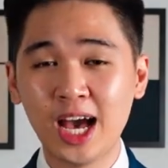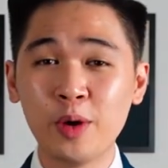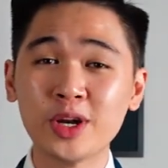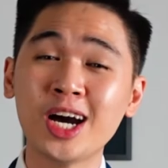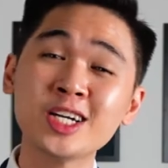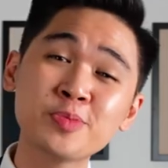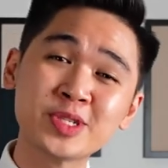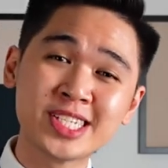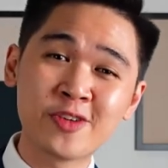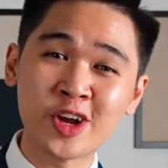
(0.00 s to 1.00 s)
I would
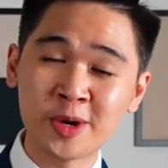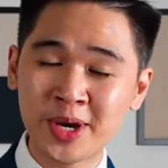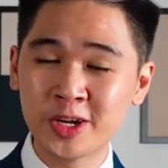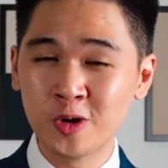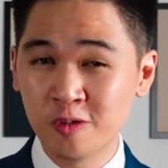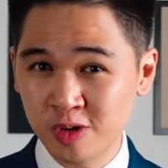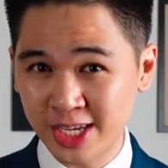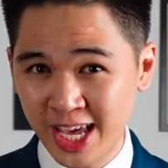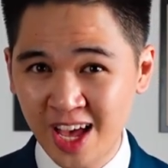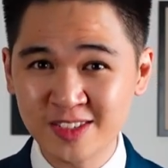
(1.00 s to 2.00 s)
100% recommend
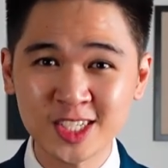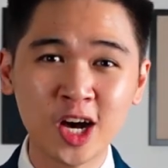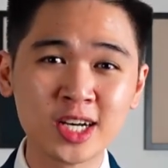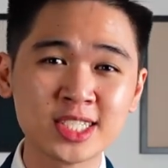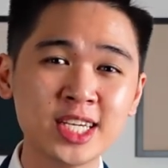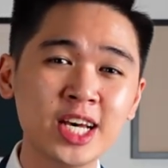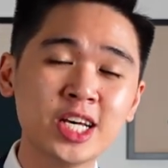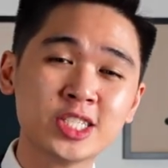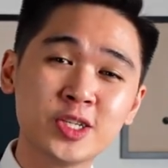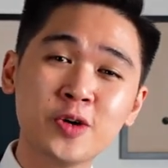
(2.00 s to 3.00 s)
over-the-calf socks,
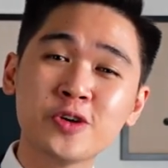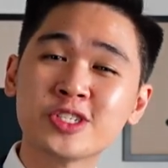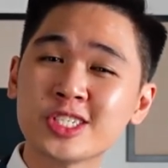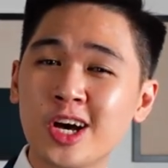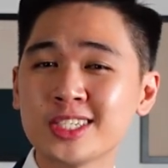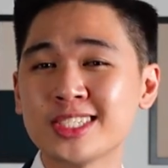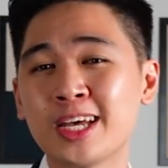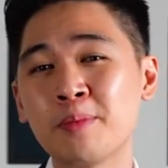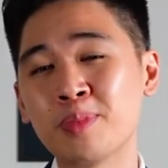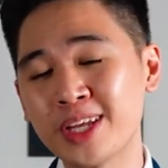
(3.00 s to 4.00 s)
so your socks stay
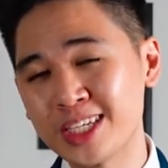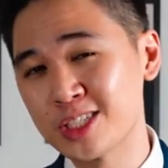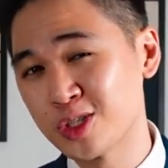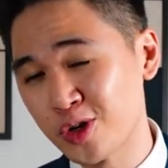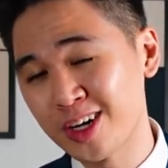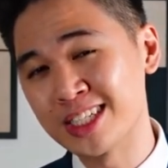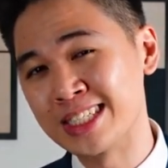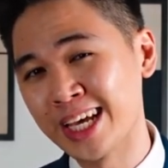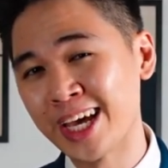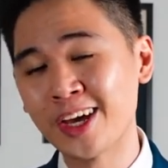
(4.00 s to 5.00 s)
in place throughout
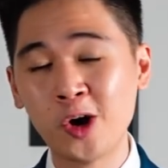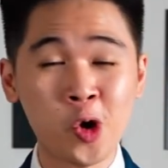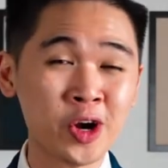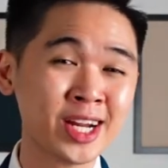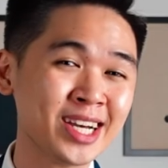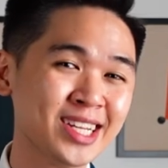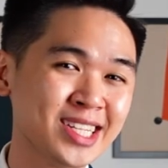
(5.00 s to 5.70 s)
the day or night.